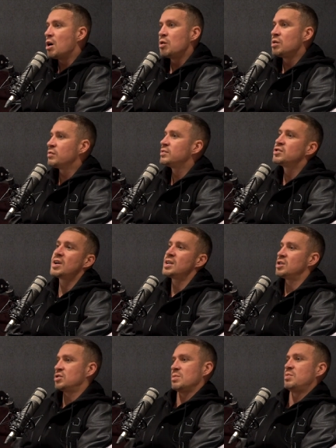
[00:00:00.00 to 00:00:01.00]
own a
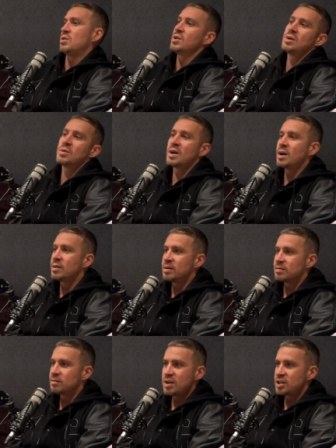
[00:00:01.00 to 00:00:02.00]
trainer shop or you want to own
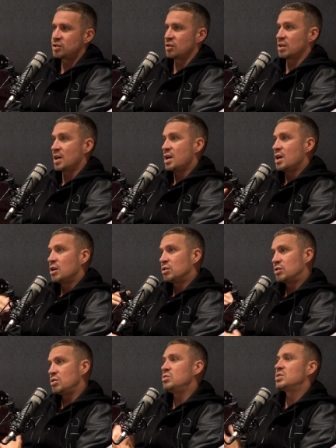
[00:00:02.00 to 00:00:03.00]
a yeah. restaurant
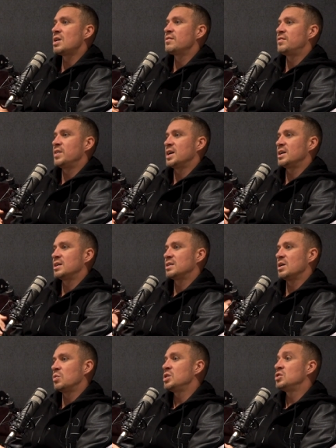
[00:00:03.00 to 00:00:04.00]
do something
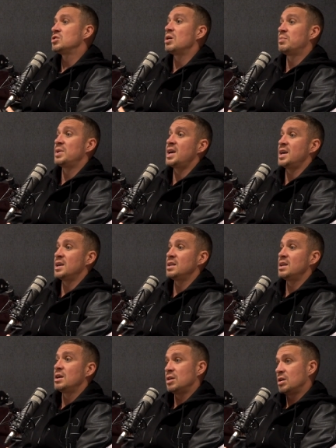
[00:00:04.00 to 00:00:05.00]
that when you stop
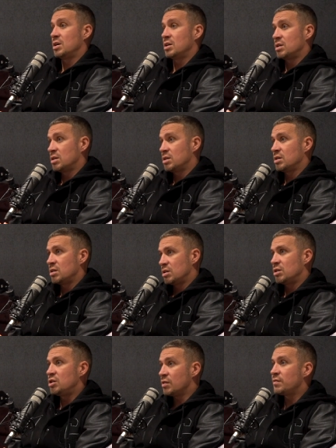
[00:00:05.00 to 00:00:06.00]
playing,
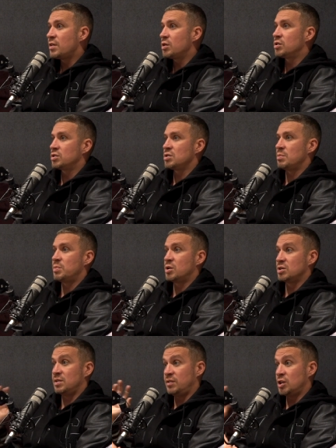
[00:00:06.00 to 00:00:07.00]
you can focus on
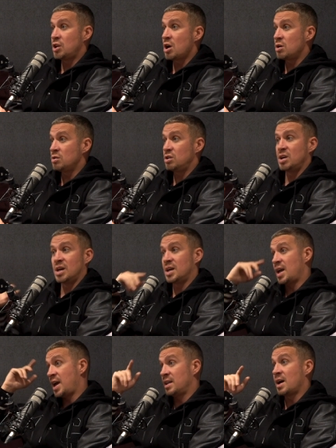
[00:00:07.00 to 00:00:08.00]
because if you don't, you're
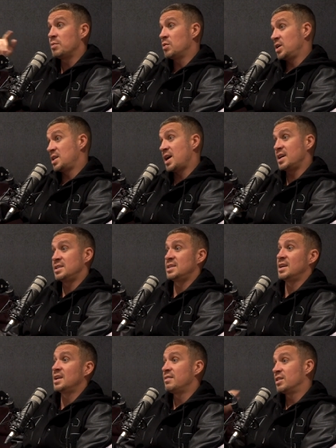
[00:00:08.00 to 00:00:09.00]
going to end up, like you
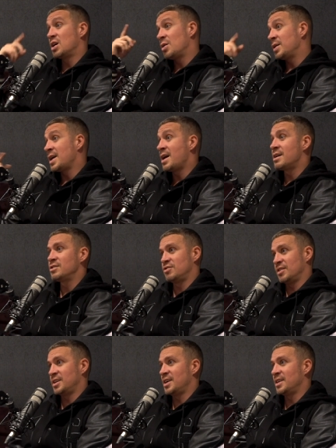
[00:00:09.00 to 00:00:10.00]
said, either going out
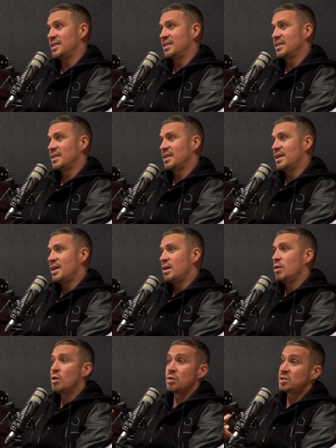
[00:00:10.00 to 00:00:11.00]
drinking
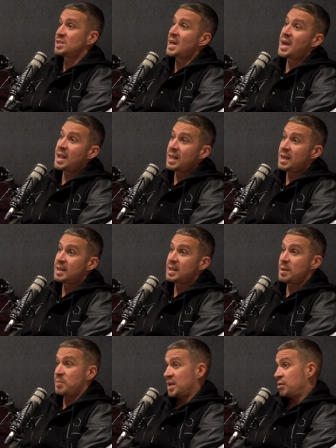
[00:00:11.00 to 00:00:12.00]
or staying in
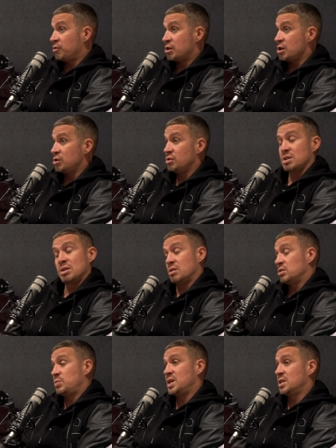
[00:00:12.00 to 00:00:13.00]
and being a recluse and
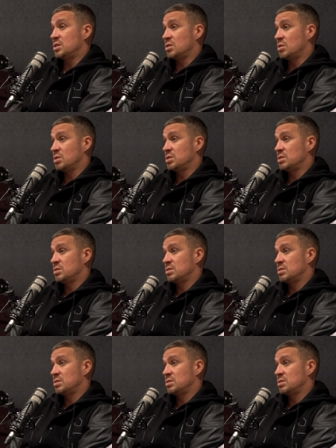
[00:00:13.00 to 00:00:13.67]
not speaking to no one.